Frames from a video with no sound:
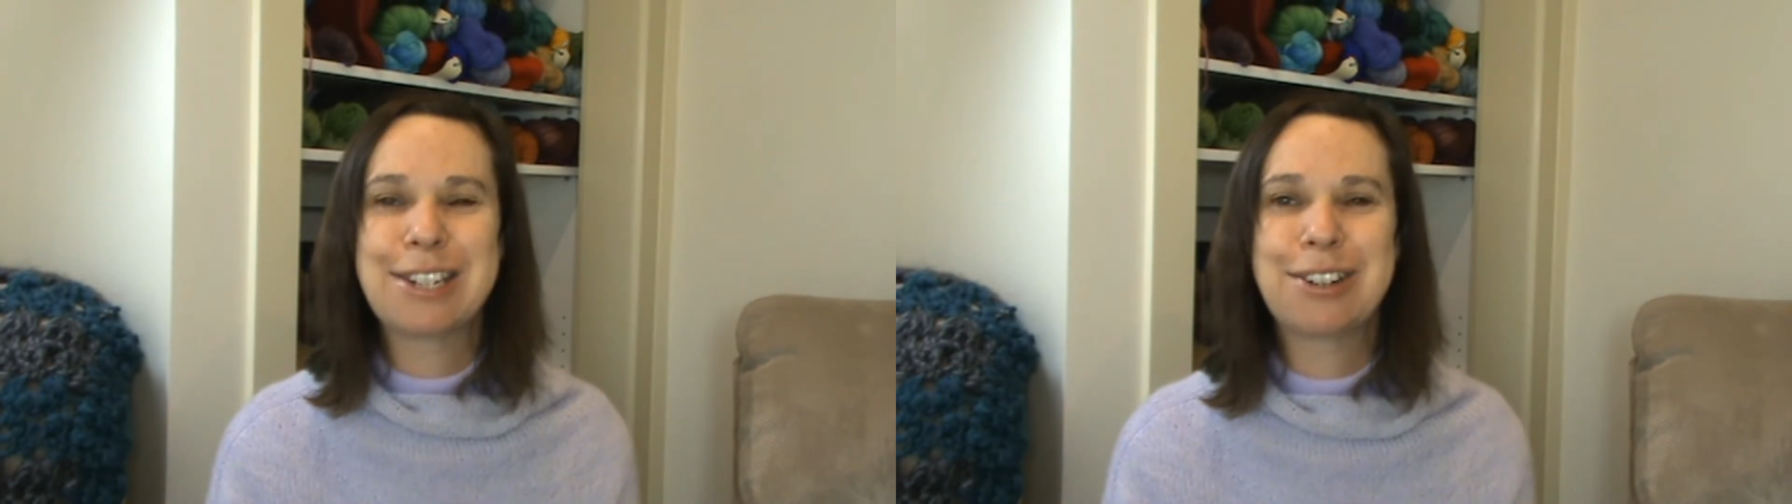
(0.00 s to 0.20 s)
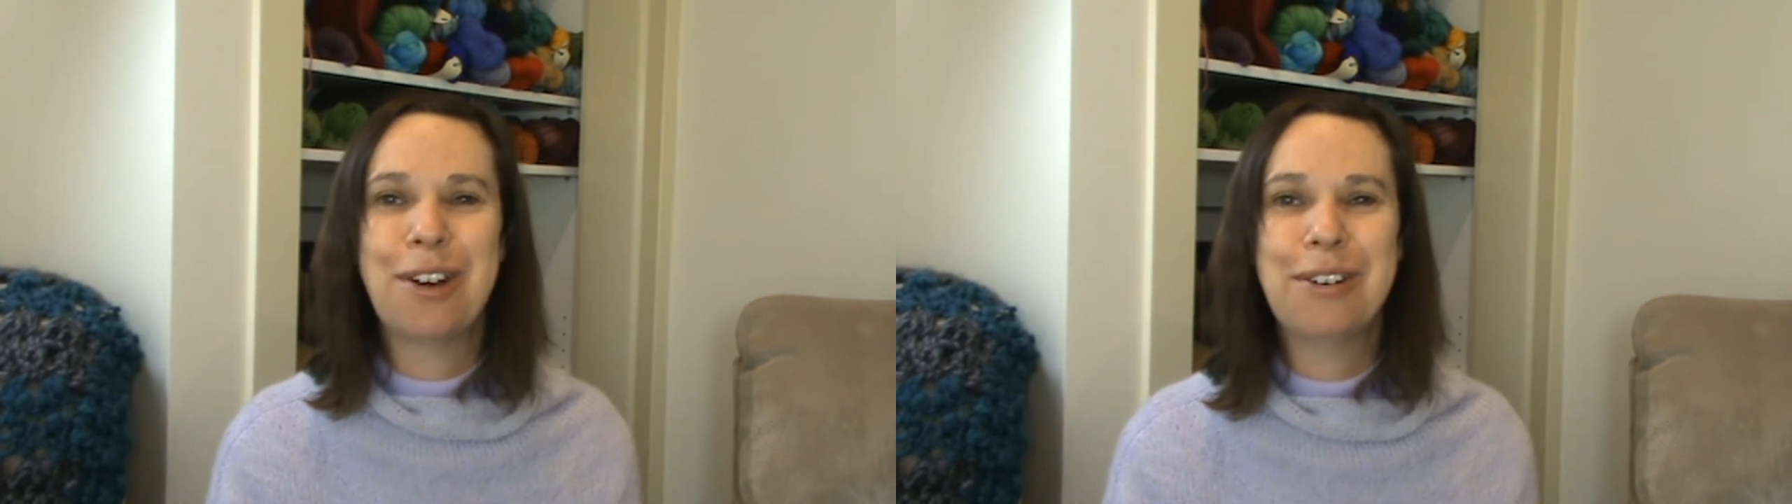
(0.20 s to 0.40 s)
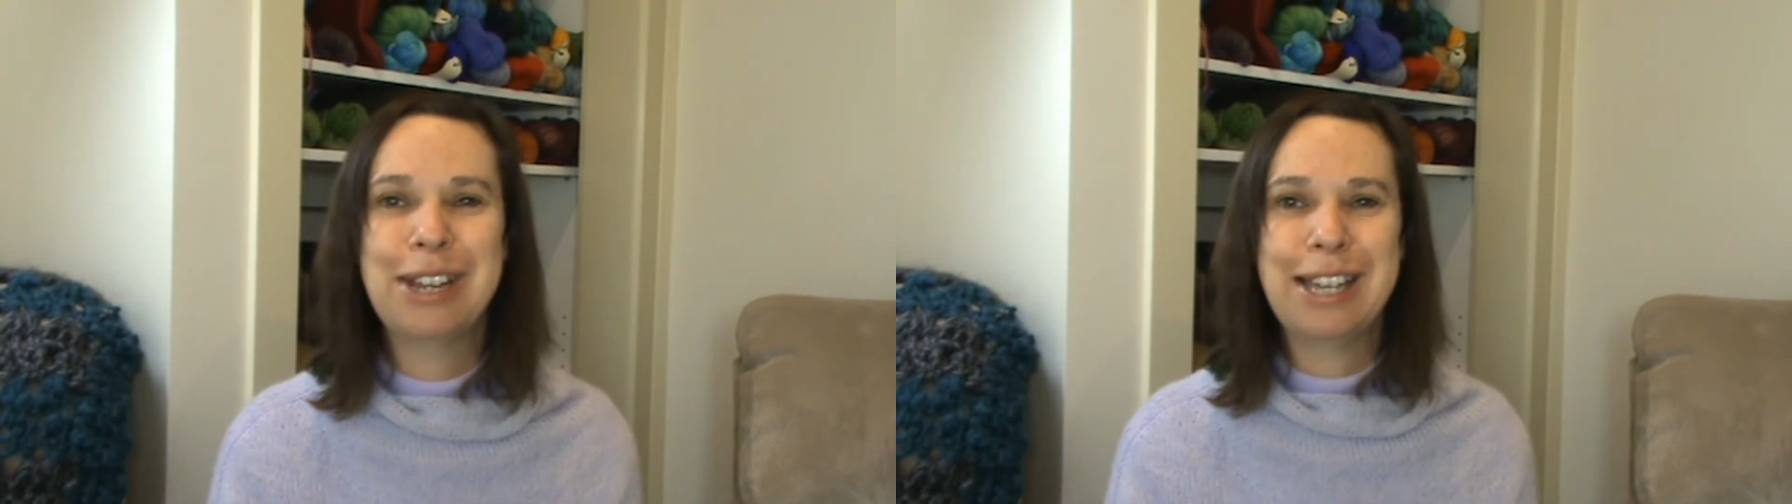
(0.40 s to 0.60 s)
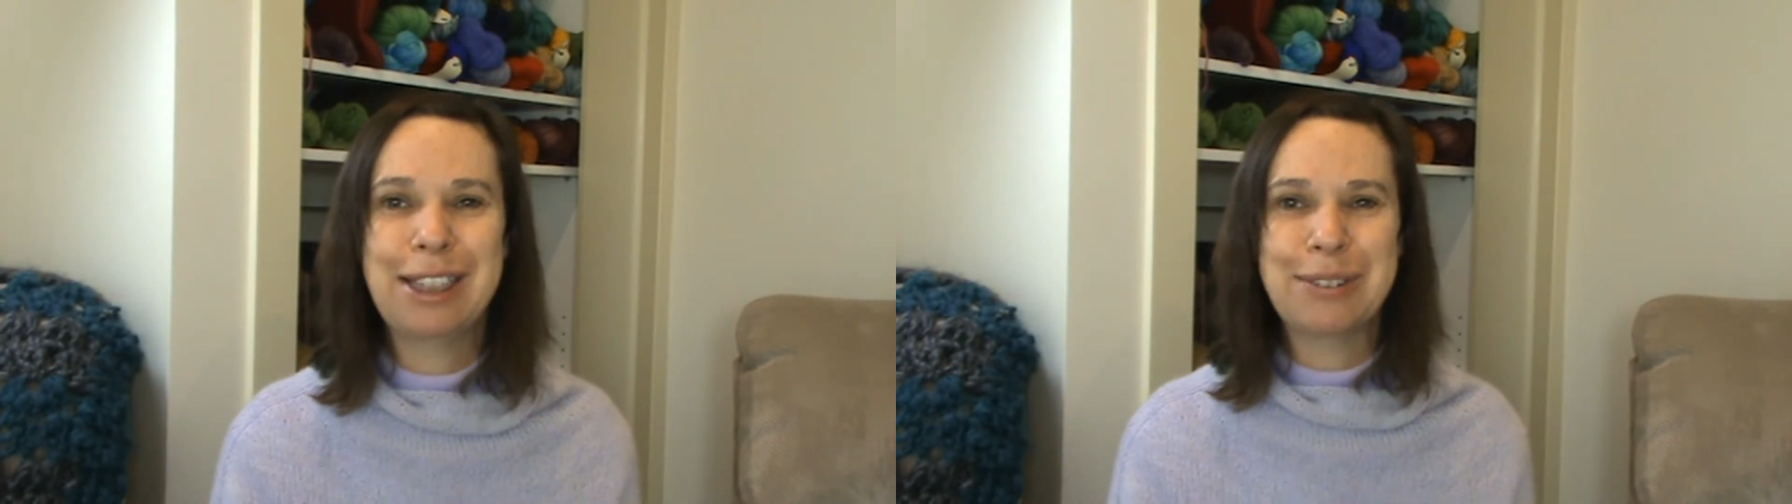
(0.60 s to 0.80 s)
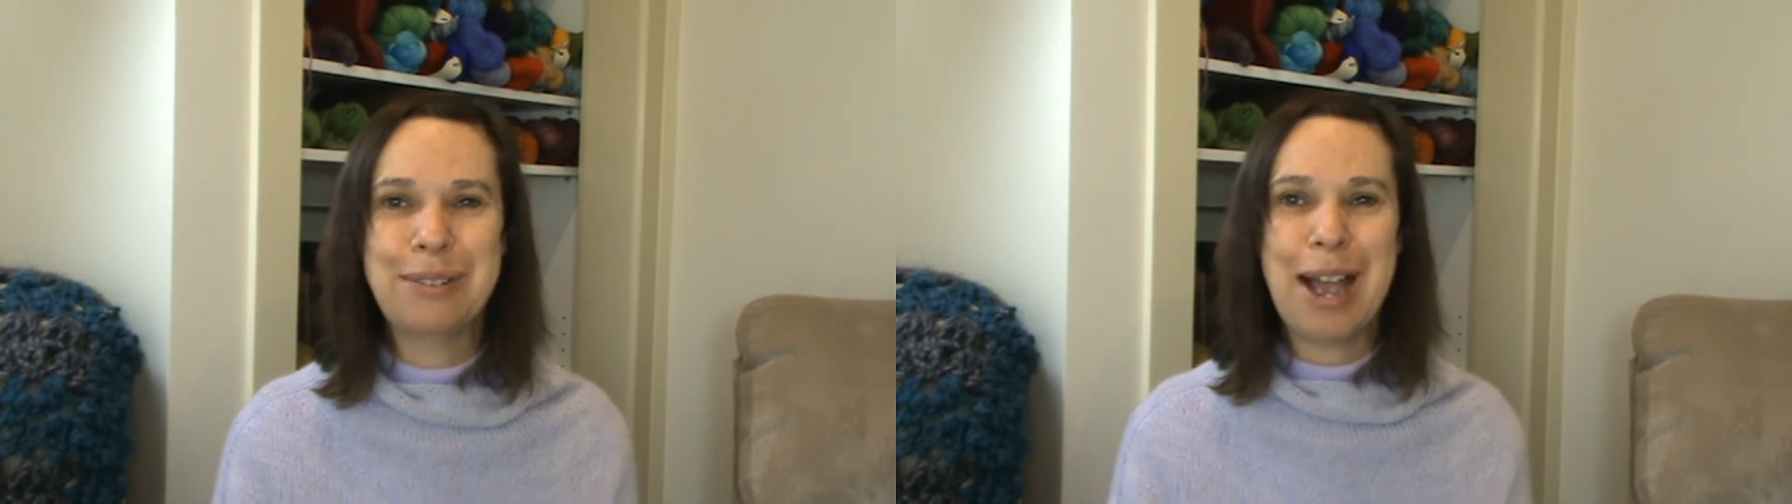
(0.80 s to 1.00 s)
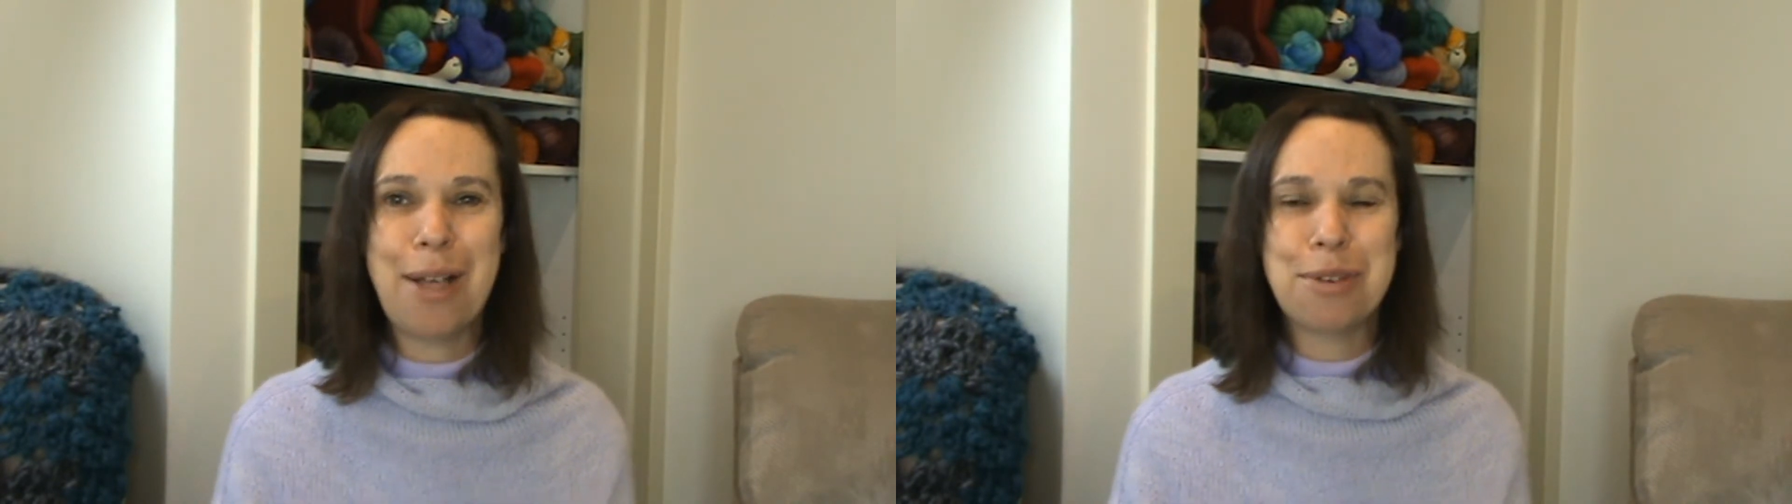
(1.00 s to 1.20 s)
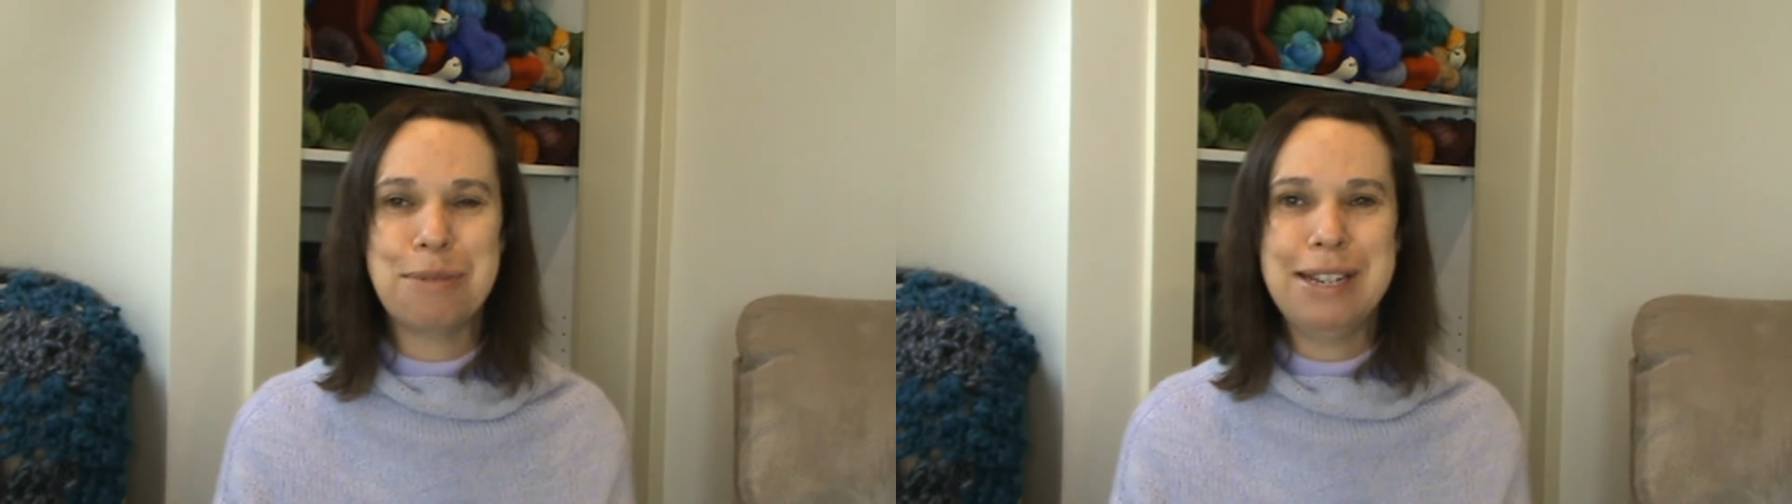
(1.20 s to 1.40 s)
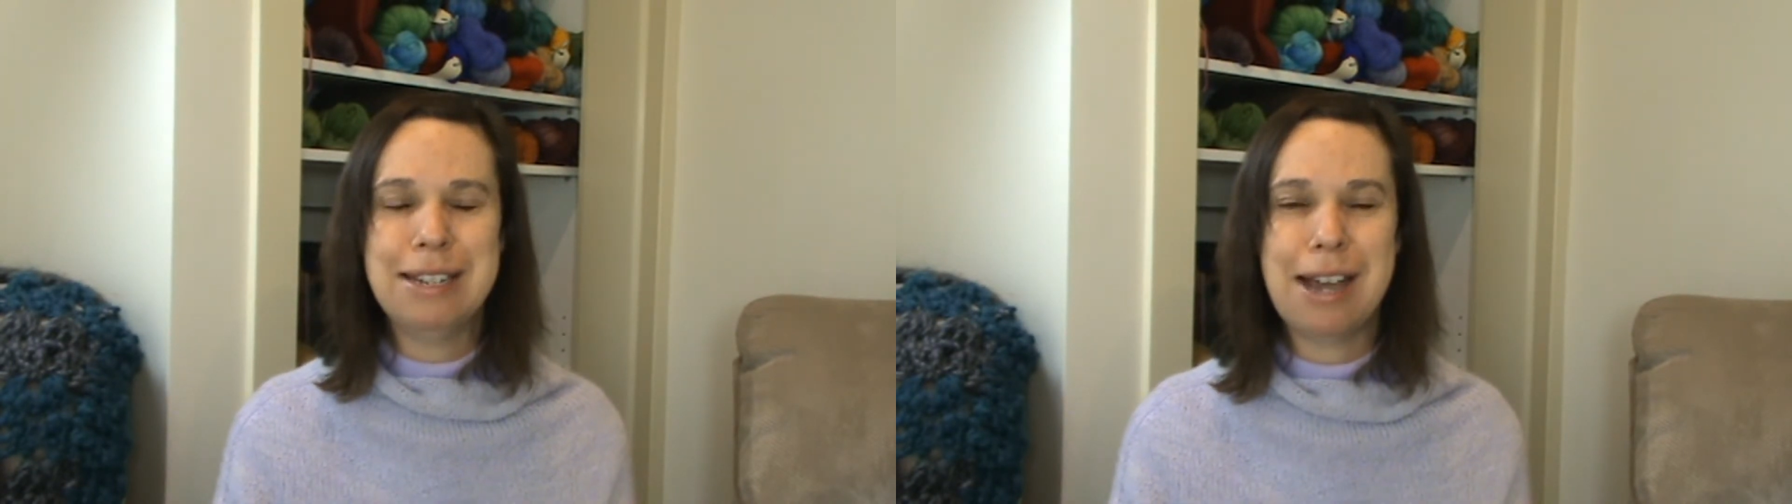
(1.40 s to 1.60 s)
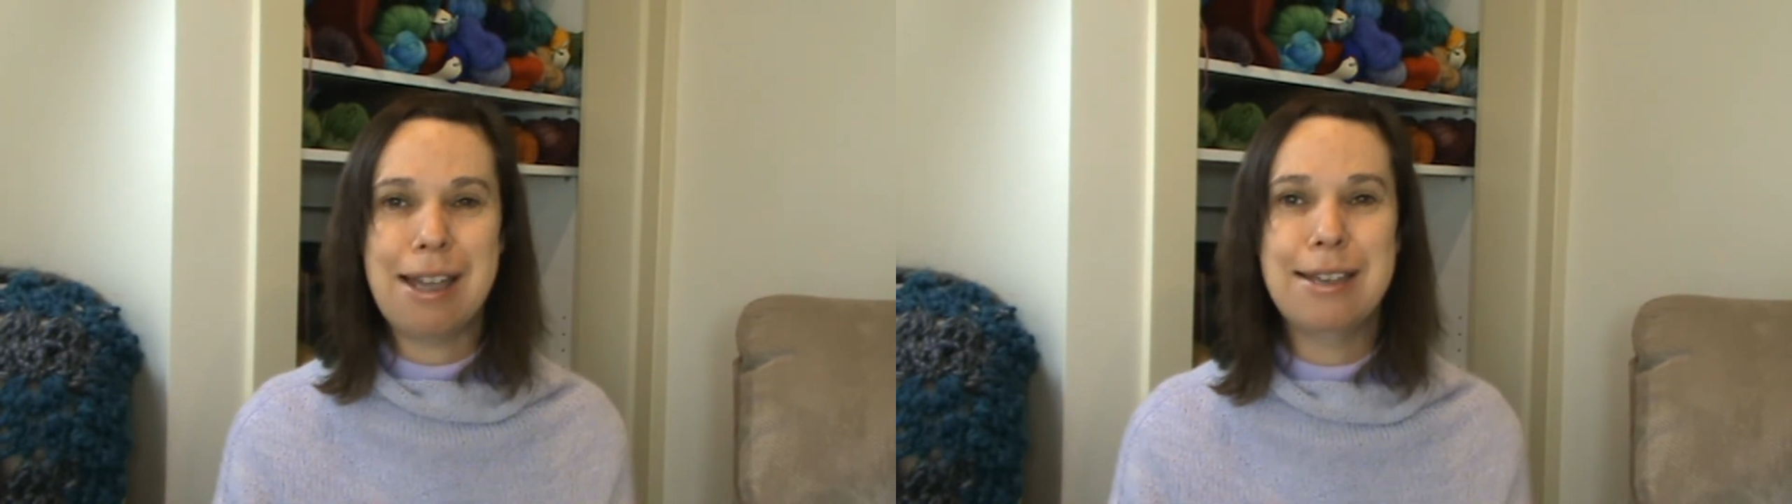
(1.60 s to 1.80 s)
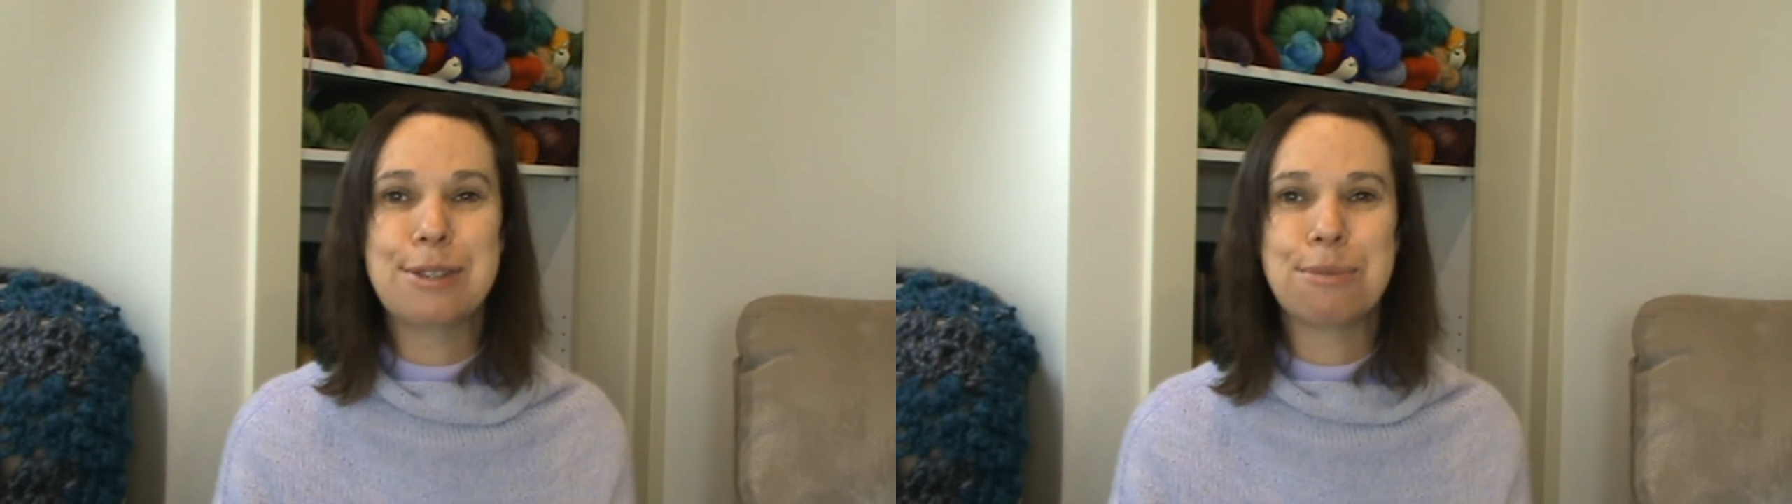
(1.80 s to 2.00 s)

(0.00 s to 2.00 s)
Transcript: growing throughout the winter is